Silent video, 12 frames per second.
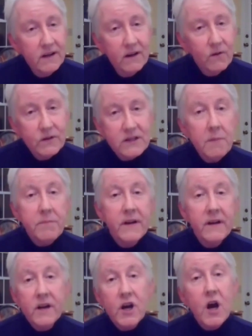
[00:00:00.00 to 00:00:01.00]
or
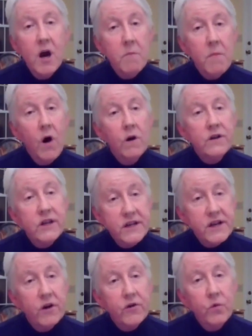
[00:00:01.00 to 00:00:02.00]
something to come on to
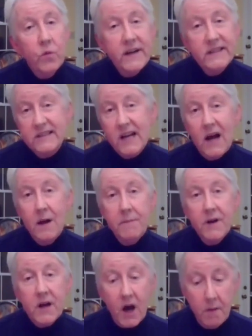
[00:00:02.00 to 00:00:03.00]
tell you when it's time
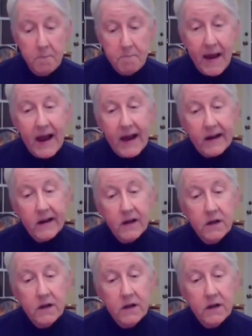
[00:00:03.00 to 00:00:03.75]
to come back